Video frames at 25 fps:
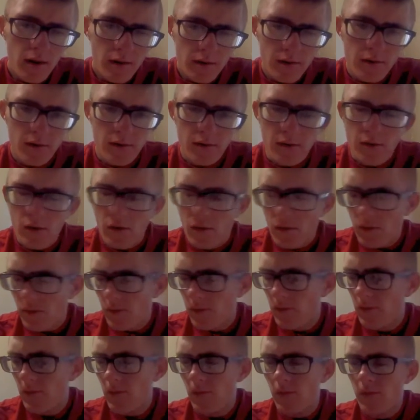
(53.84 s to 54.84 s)

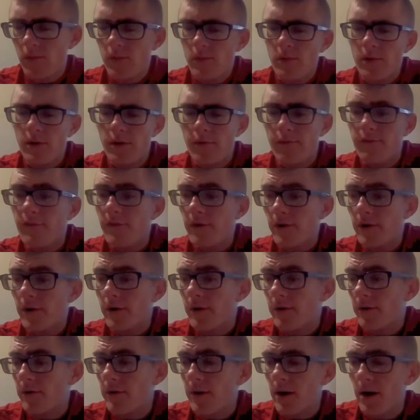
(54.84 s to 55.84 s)
know if they're
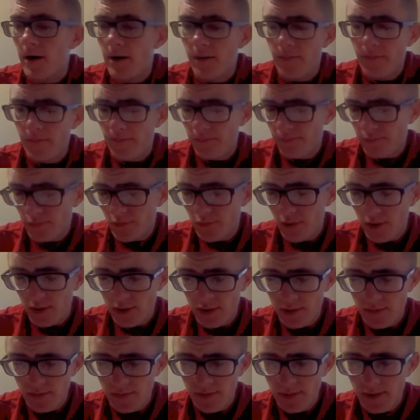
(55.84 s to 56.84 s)
good or not.
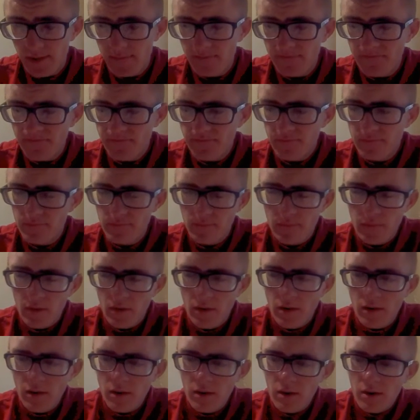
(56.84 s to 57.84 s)
Trust me.
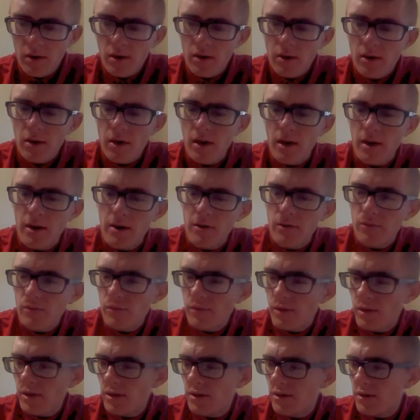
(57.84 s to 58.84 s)
And
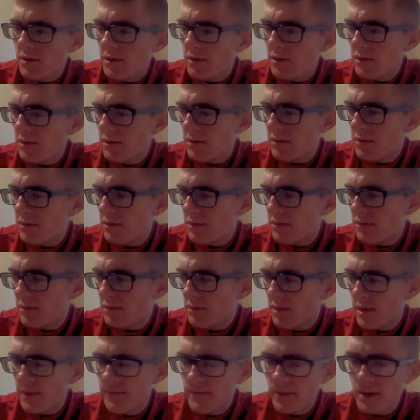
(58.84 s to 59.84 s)
well,
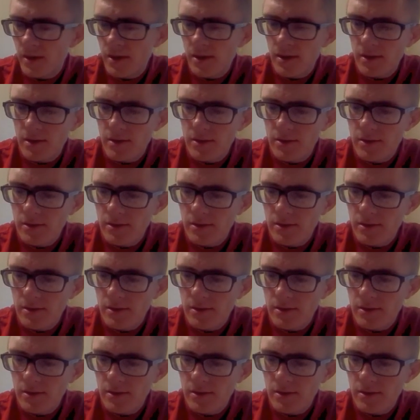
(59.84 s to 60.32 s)
I'm not.